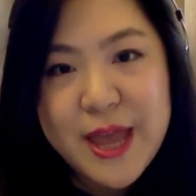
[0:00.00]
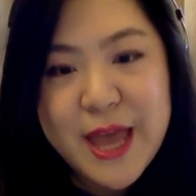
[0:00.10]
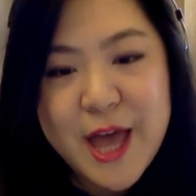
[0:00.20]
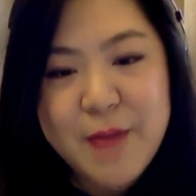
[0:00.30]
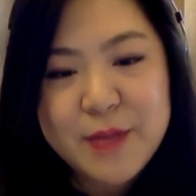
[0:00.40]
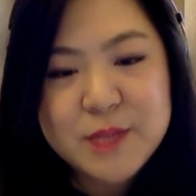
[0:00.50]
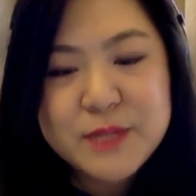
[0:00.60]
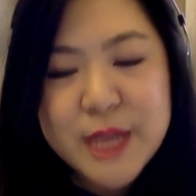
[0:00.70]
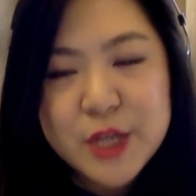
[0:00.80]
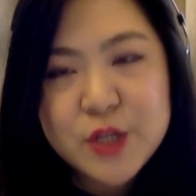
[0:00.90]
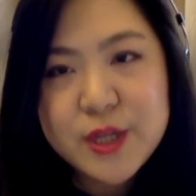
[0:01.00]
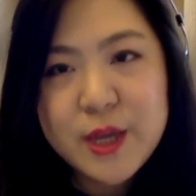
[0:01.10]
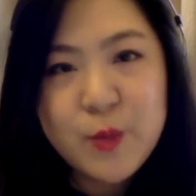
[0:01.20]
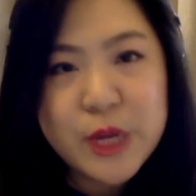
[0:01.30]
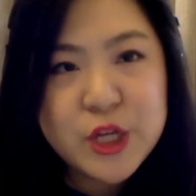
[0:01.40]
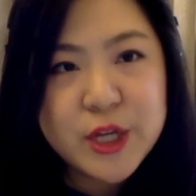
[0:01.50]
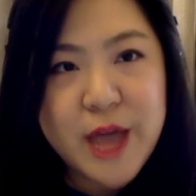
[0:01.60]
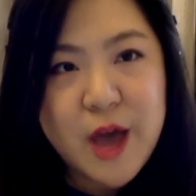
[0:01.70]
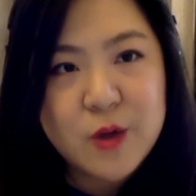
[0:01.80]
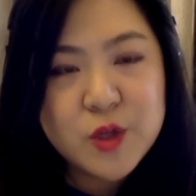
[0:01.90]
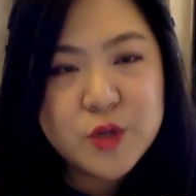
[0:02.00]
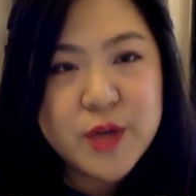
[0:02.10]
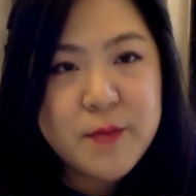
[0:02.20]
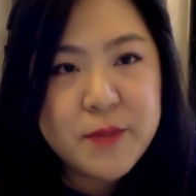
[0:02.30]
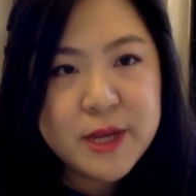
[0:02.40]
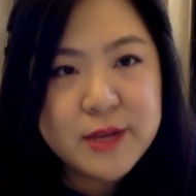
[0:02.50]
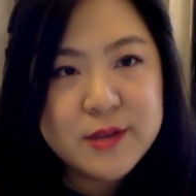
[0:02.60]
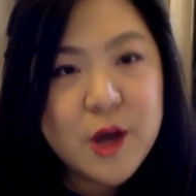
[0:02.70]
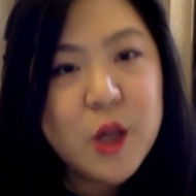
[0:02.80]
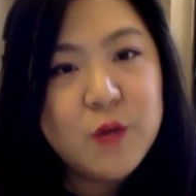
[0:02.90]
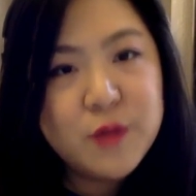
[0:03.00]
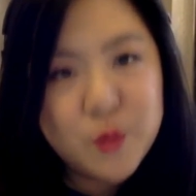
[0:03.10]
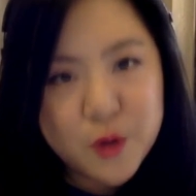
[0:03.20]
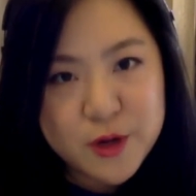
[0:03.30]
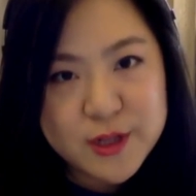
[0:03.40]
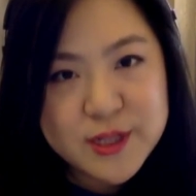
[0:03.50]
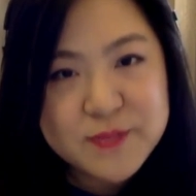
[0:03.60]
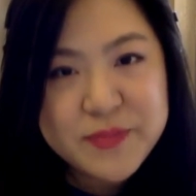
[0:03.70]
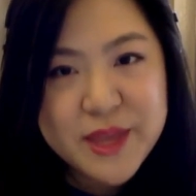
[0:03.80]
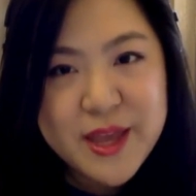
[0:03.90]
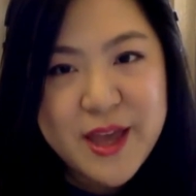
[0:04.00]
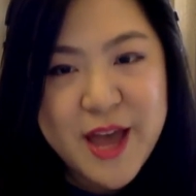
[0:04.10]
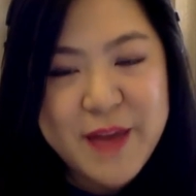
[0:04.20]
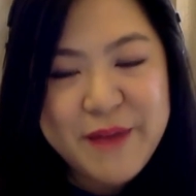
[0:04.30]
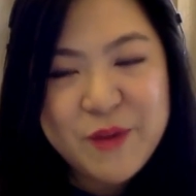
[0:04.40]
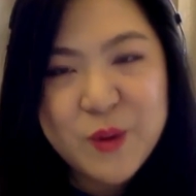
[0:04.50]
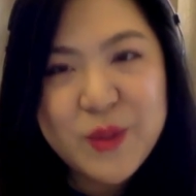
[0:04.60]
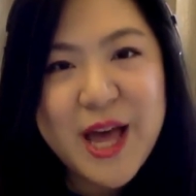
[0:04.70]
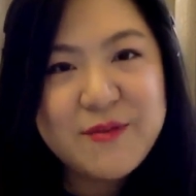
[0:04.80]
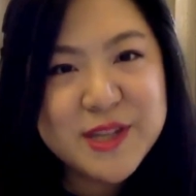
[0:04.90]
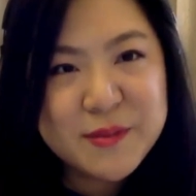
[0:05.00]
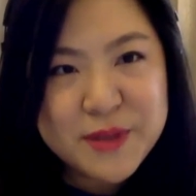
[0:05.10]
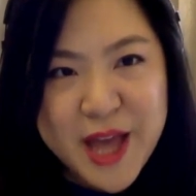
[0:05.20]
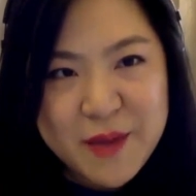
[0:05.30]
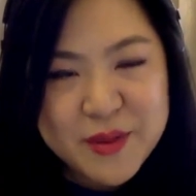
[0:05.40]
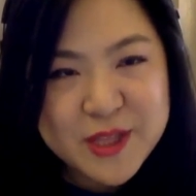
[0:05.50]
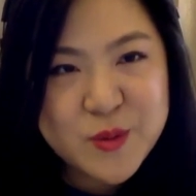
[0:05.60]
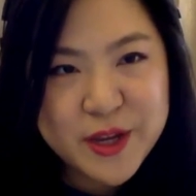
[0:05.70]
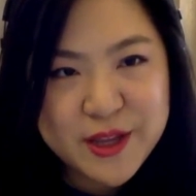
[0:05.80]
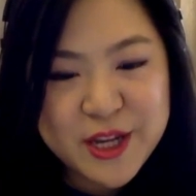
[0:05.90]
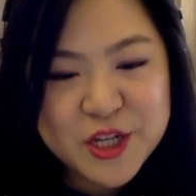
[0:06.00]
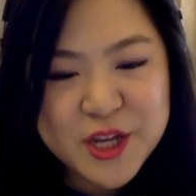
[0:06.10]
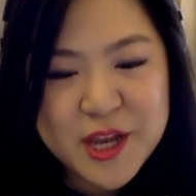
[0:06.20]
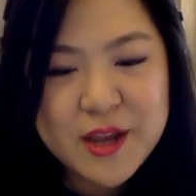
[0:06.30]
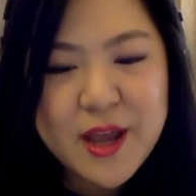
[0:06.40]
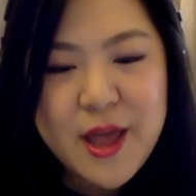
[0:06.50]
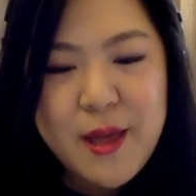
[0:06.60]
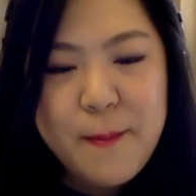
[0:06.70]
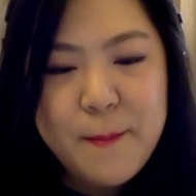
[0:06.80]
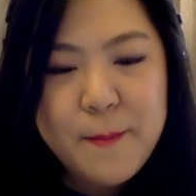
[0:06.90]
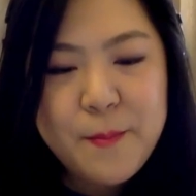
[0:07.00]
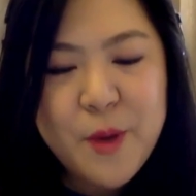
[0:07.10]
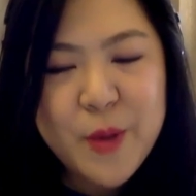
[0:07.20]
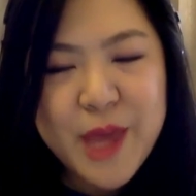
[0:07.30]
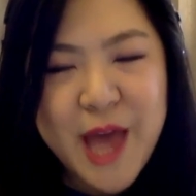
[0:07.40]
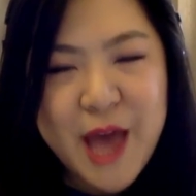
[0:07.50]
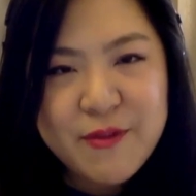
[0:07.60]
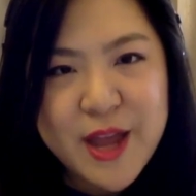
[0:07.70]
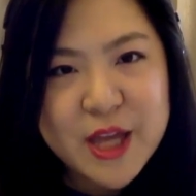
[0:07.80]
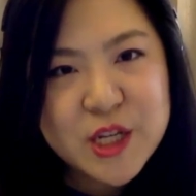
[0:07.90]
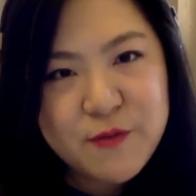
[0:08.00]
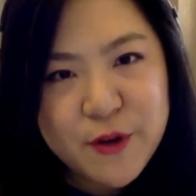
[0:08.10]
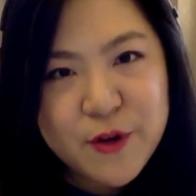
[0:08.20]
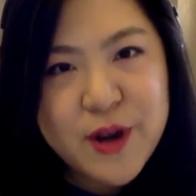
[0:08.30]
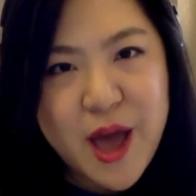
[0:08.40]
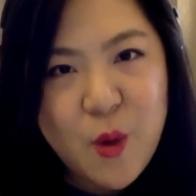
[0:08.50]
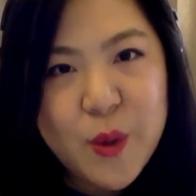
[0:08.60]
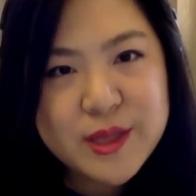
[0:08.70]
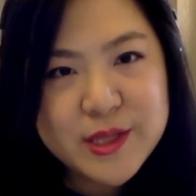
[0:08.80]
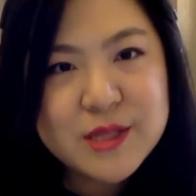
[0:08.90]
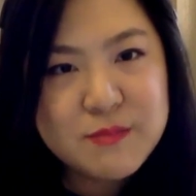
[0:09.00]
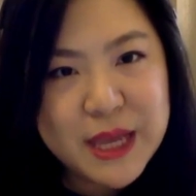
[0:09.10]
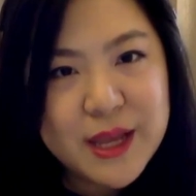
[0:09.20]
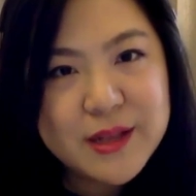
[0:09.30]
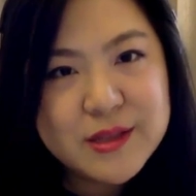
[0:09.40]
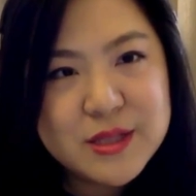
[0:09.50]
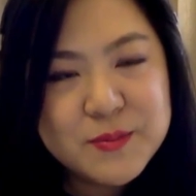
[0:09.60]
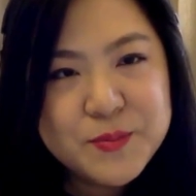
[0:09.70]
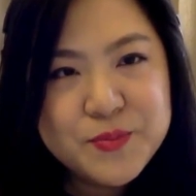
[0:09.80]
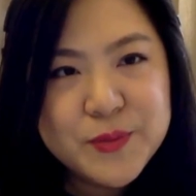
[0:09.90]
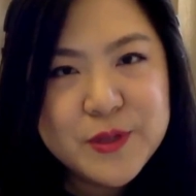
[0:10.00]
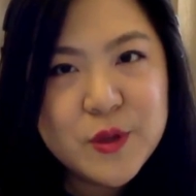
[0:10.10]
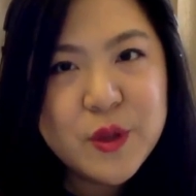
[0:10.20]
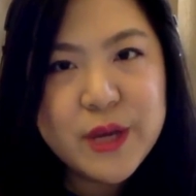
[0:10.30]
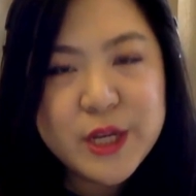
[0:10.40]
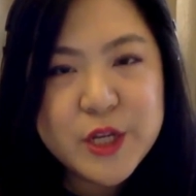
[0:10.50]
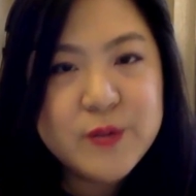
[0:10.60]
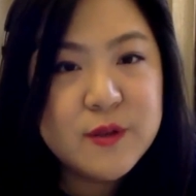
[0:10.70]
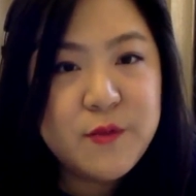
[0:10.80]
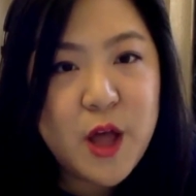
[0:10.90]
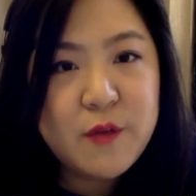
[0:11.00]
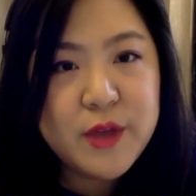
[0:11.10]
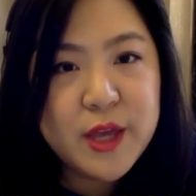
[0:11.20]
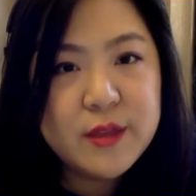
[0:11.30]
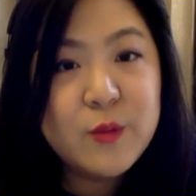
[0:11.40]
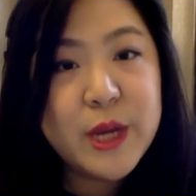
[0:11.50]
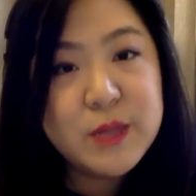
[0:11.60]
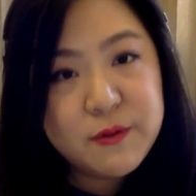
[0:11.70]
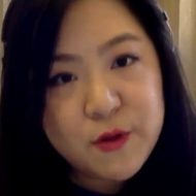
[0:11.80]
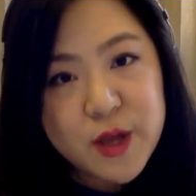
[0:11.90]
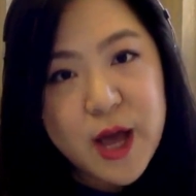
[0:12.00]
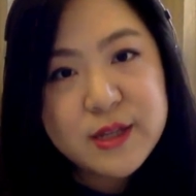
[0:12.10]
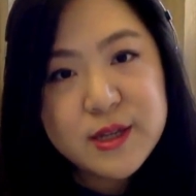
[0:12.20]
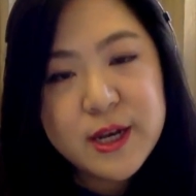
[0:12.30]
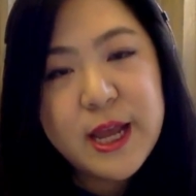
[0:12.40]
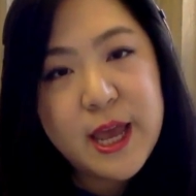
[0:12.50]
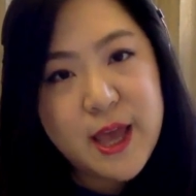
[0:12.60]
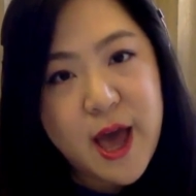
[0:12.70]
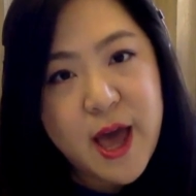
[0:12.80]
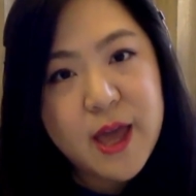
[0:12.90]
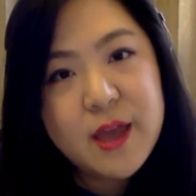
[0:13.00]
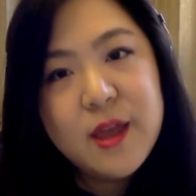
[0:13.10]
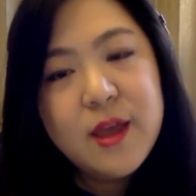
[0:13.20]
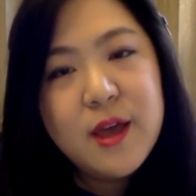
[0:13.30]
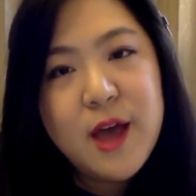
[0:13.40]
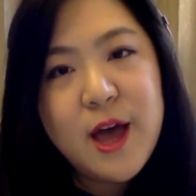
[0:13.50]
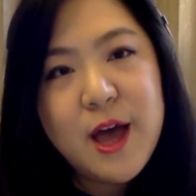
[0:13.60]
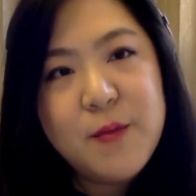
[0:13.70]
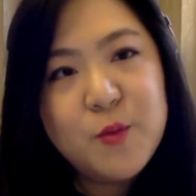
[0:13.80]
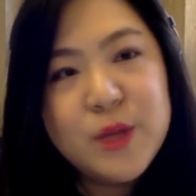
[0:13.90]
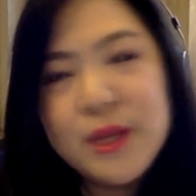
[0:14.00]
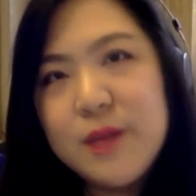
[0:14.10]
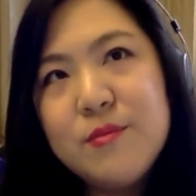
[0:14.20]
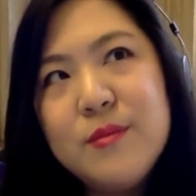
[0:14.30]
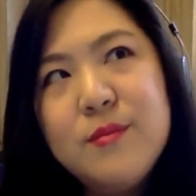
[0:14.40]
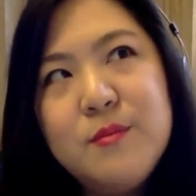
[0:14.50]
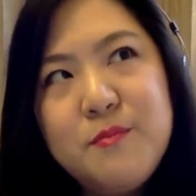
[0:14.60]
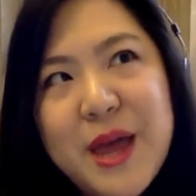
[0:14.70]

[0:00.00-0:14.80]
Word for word: um, is potentially reaching out to companies all over the world. Uh, everyone will have to comply with this regulation, but we haven't actually figured out what this means. So there are issues involving the right to be forgotten and AI. Um, really, many